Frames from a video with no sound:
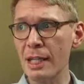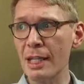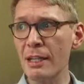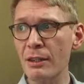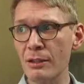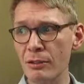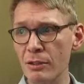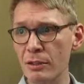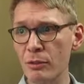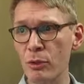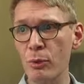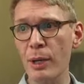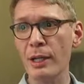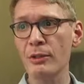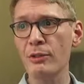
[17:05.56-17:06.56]
in the civil
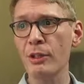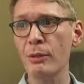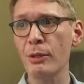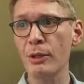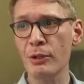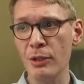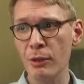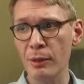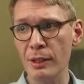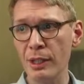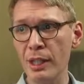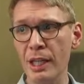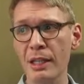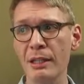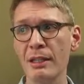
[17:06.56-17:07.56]
rights era during the
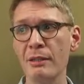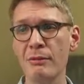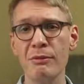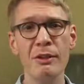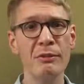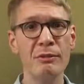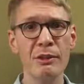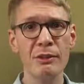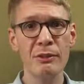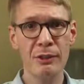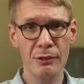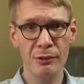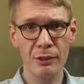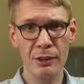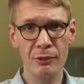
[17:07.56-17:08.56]
1950s and
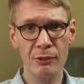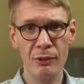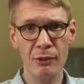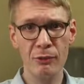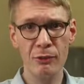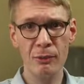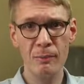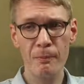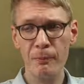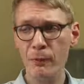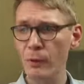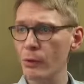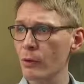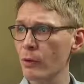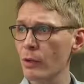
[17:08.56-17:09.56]
60s.
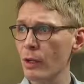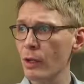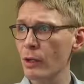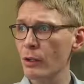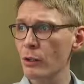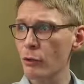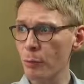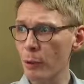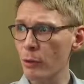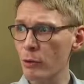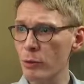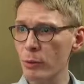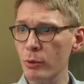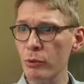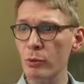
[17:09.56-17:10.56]
The
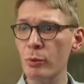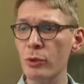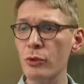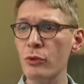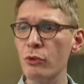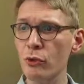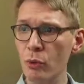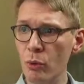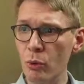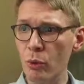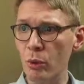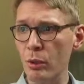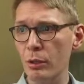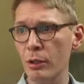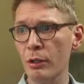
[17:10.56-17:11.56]
spirituals were the
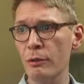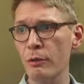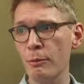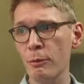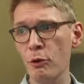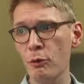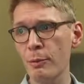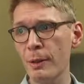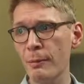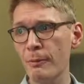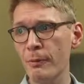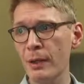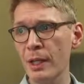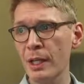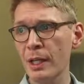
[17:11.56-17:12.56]
soul of the movement,
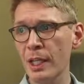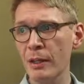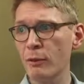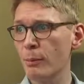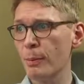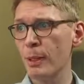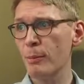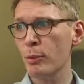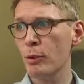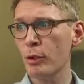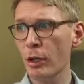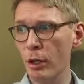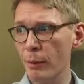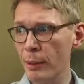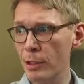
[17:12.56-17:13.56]
giving people
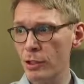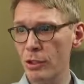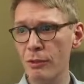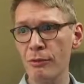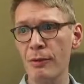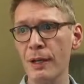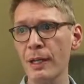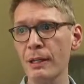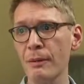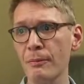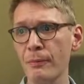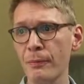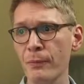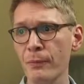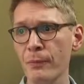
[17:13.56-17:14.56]
courage to fight,
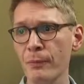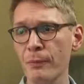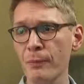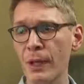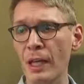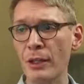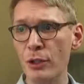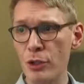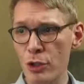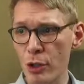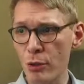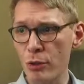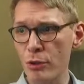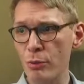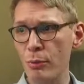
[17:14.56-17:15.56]
and the
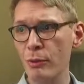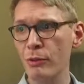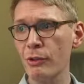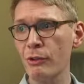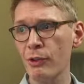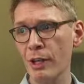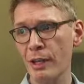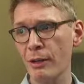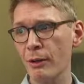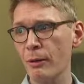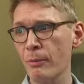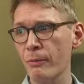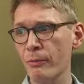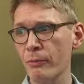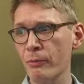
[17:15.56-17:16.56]
church was its anchor,
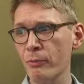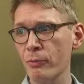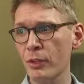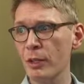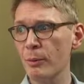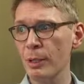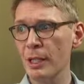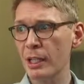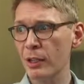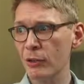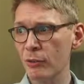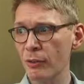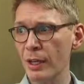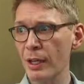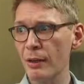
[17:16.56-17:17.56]
deepening its
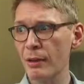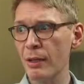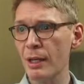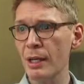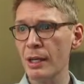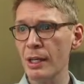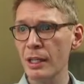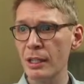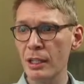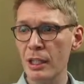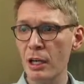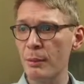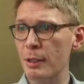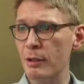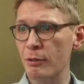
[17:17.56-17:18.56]
faith in the
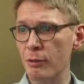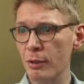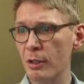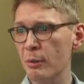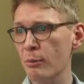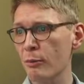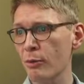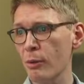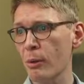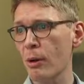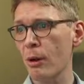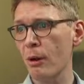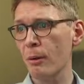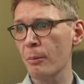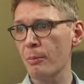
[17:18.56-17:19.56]
coming freedom for
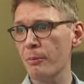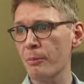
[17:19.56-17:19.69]
all.